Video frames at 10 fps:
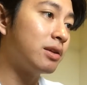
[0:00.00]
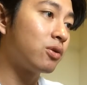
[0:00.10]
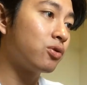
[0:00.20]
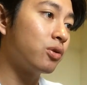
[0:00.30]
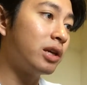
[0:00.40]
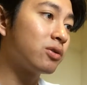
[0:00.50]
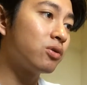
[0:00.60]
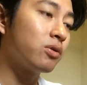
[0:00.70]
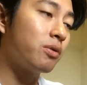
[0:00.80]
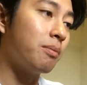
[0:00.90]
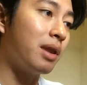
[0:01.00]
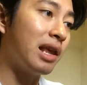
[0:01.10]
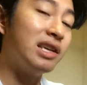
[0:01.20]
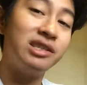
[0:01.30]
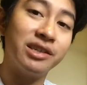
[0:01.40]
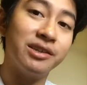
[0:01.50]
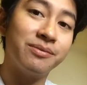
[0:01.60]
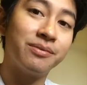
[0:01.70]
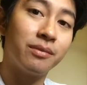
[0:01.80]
let's go to let's go to Malaysia.